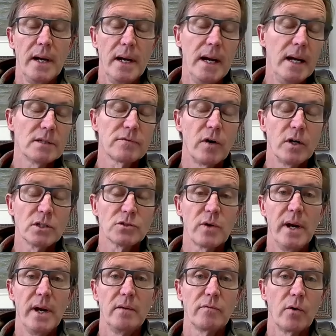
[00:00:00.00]
and it is
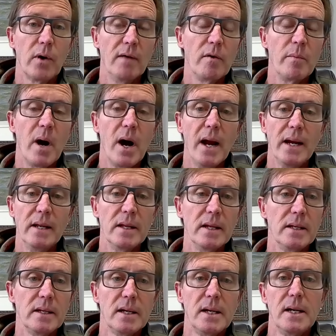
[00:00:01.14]
frustrating for everybody
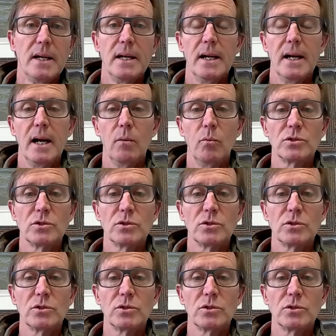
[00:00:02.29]
that